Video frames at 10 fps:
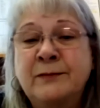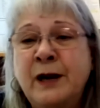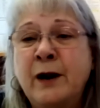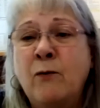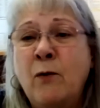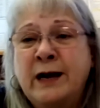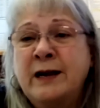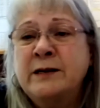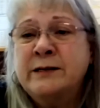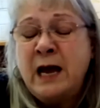you know, what
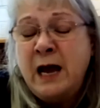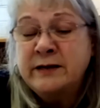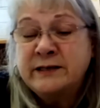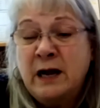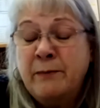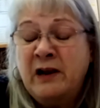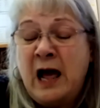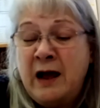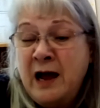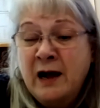can you say?
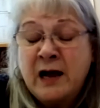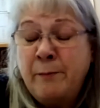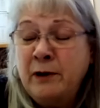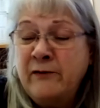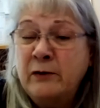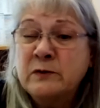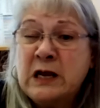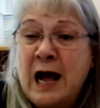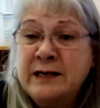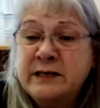Couple of them's
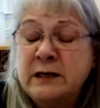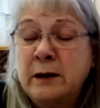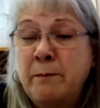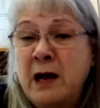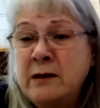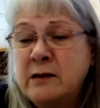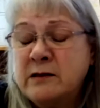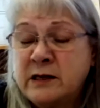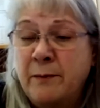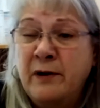lasted a month,
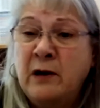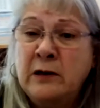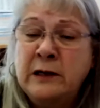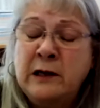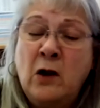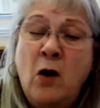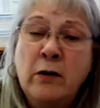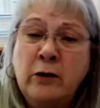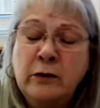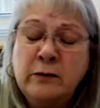some a little
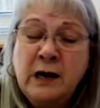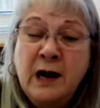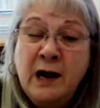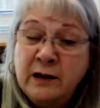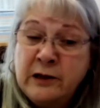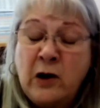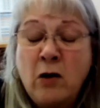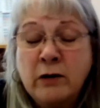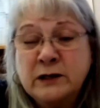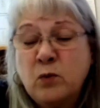longer. The
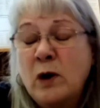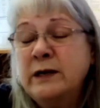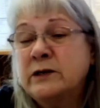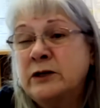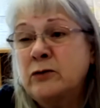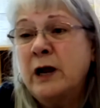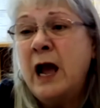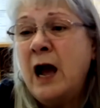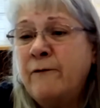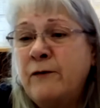longest one is
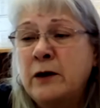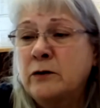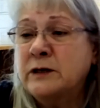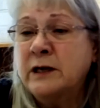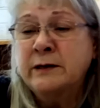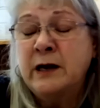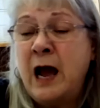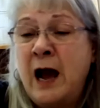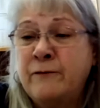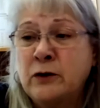2.5 years. And
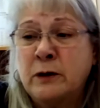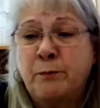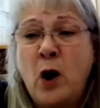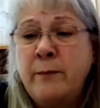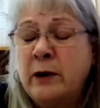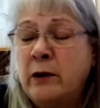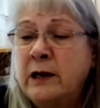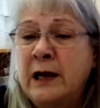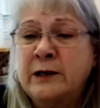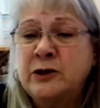after the primary
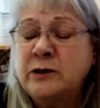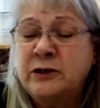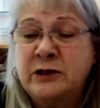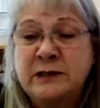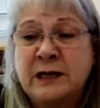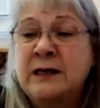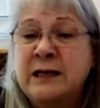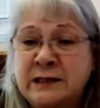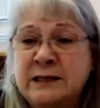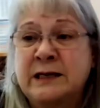election, she said,
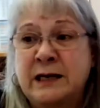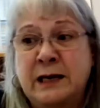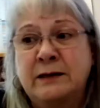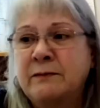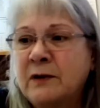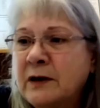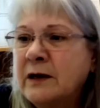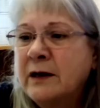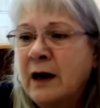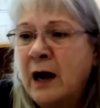this is it.
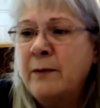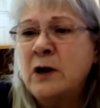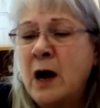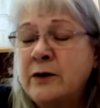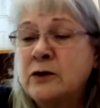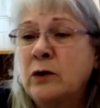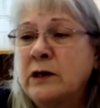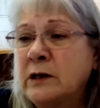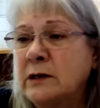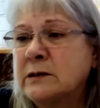I am not doing
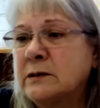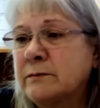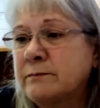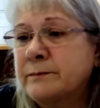this.